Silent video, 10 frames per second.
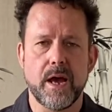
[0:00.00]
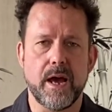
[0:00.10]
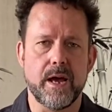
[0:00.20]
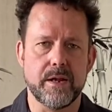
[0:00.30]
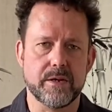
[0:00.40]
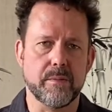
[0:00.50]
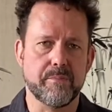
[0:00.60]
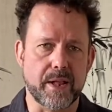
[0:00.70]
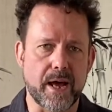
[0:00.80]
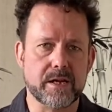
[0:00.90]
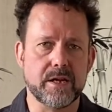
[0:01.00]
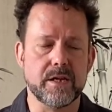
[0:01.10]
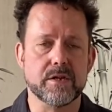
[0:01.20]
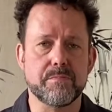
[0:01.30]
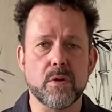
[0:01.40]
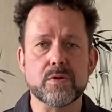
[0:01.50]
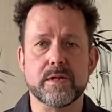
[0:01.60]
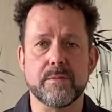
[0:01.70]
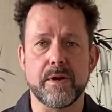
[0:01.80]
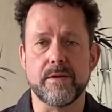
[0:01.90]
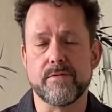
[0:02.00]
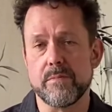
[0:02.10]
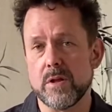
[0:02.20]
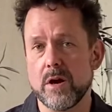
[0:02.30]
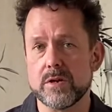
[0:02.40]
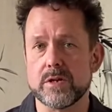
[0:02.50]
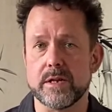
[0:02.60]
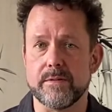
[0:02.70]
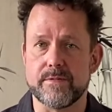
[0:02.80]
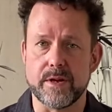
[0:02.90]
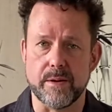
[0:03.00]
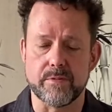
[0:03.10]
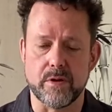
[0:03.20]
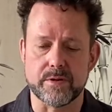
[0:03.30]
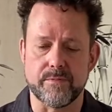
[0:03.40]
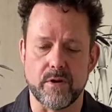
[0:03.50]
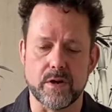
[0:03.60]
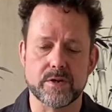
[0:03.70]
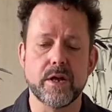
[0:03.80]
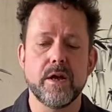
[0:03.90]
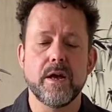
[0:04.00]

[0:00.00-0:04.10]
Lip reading: And black tea is mostly made from large leaf type cultivars.